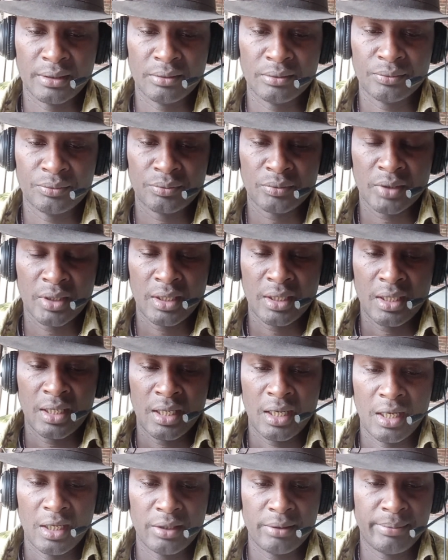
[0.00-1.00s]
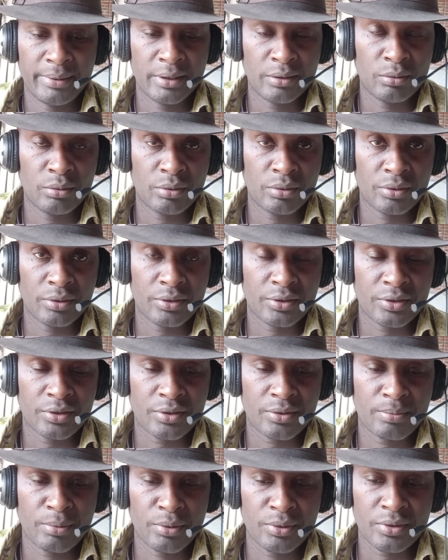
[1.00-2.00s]
And the bill was
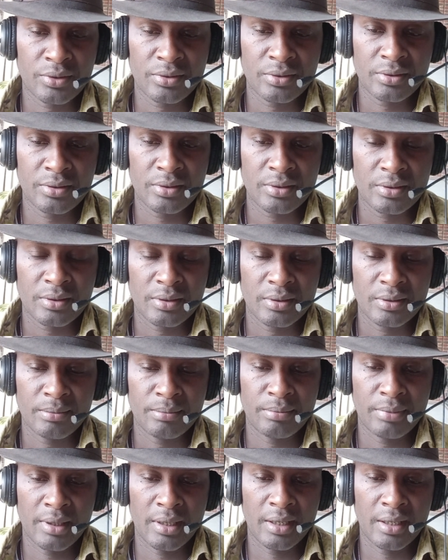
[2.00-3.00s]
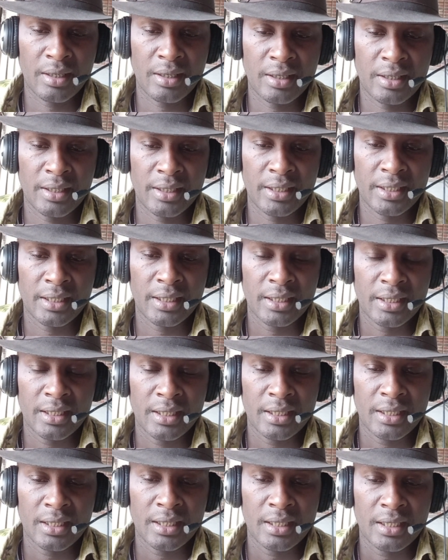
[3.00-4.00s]
sponsored by
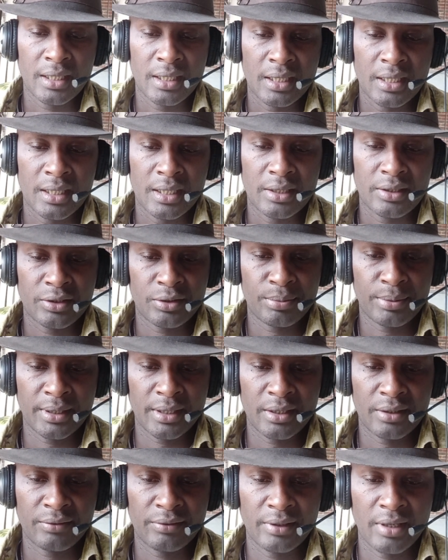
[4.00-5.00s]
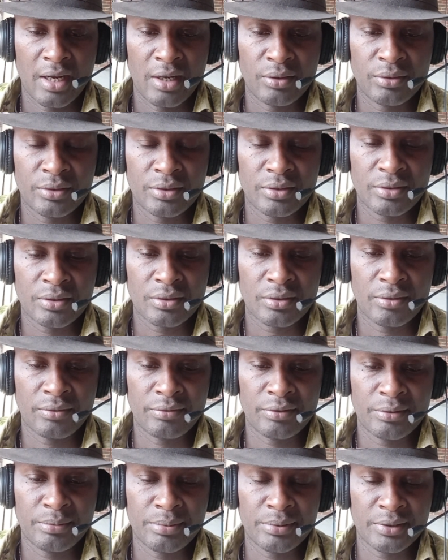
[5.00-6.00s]
the Speaker of the House of
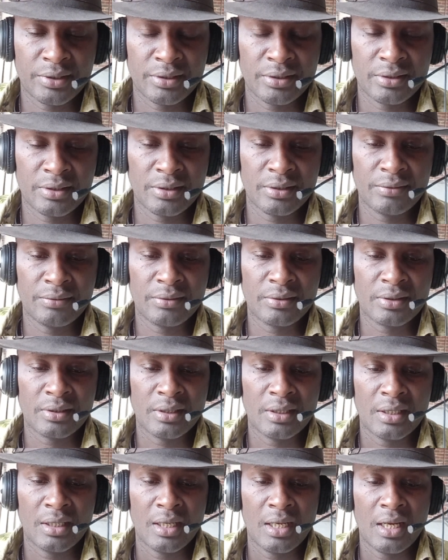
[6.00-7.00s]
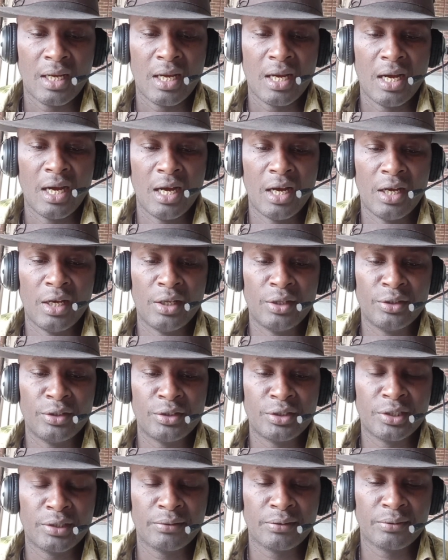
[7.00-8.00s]
Representatives and the
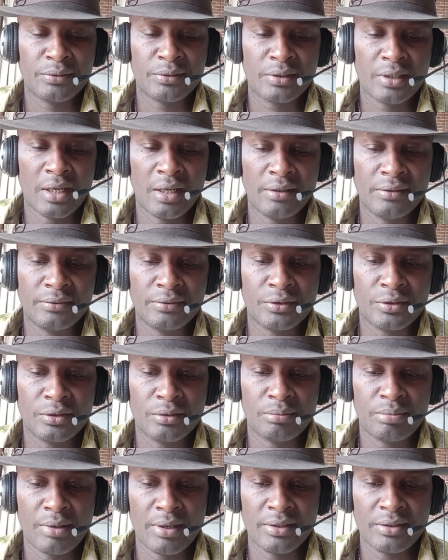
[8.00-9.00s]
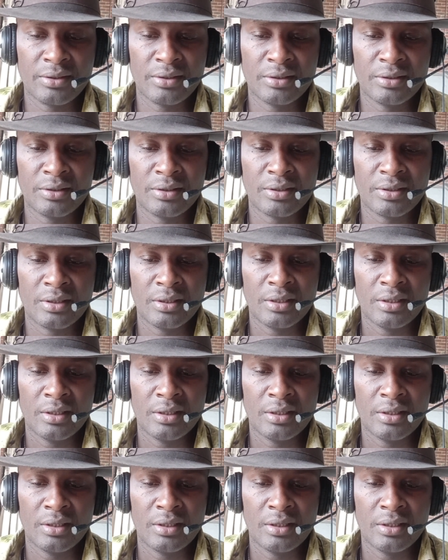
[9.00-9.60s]
Chief of Staff to the President,